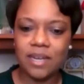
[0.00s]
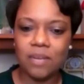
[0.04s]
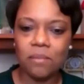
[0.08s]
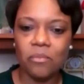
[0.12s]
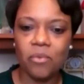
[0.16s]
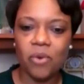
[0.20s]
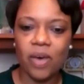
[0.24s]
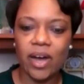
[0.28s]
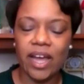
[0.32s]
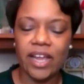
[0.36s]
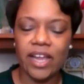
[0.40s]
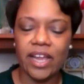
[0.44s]

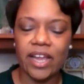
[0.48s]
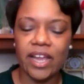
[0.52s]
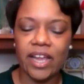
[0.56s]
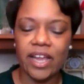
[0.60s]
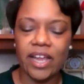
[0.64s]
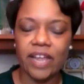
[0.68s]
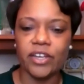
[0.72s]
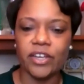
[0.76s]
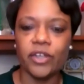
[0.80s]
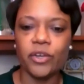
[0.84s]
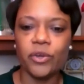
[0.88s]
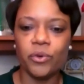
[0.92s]
Someone
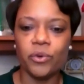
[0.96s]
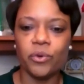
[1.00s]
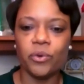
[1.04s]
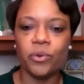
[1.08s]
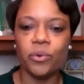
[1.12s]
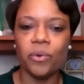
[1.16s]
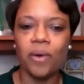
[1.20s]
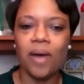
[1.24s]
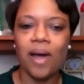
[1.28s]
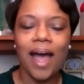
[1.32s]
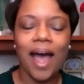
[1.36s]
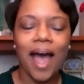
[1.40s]

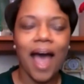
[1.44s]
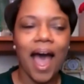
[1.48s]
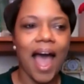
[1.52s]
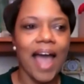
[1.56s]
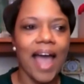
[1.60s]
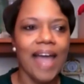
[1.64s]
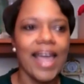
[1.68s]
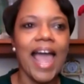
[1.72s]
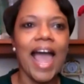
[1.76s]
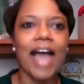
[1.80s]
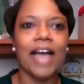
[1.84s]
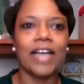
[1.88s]
who
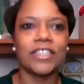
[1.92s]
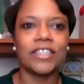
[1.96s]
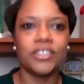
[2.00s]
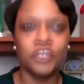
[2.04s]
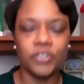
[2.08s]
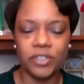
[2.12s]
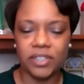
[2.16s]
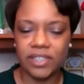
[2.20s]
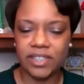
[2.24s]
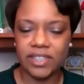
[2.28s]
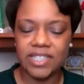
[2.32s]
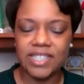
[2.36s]
I
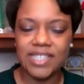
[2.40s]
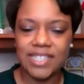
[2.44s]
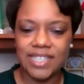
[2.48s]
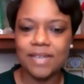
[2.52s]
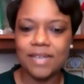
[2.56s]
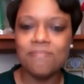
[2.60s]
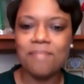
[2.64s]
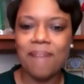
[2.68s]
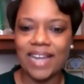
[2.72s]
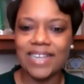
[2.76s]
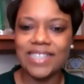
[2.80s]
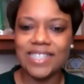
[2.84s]
actually see
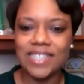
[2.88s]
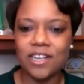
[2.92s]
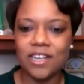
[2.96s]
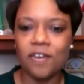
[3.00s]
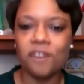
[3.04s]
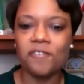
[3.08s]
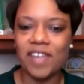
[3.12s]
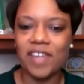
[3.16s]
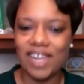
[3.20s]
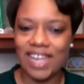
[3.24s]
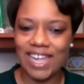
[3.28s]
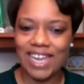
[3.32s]

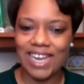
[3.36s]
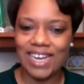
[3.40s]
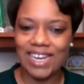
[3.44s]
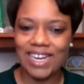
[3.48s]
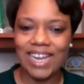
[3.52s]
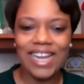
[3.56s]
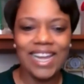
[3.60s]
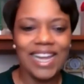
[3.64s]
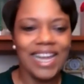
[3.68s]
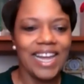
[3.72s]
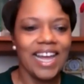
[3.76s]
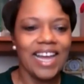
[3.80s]
myself in
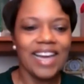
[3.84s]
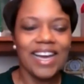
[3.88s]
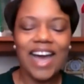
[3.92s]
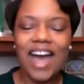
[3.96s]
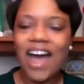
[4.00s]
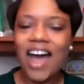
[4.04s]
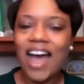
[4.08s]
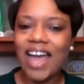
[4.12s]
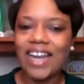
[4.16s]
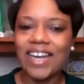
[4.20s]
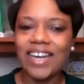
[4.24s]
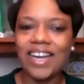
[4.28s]

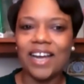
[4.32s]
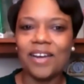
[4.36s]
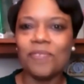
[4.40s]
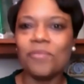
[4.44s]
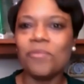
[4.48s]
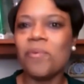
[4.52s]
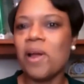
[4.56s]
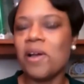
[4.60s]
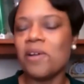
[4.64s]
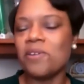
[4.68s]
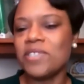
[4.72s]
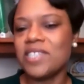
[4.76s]
got
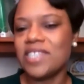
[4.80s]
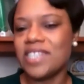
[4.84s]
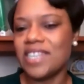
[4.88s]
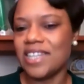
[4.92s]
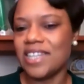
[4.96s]
rose